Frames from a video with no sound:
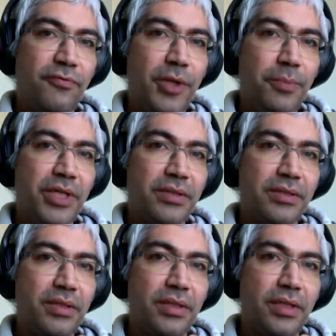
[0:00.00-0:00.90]

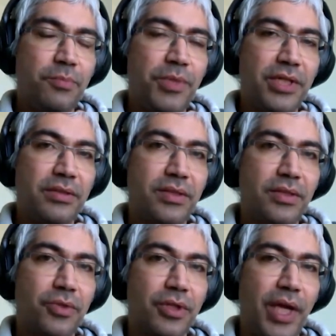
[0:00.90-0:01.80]
FreeBSD and NetBSD
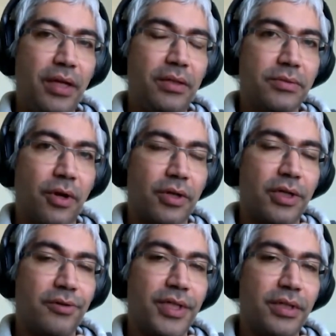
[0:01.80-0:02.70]
were made
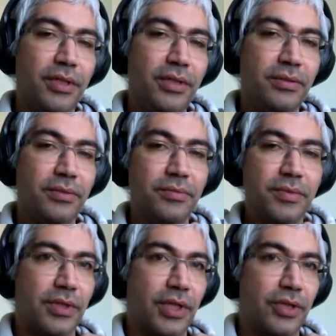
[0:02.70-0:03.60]
concurrently. They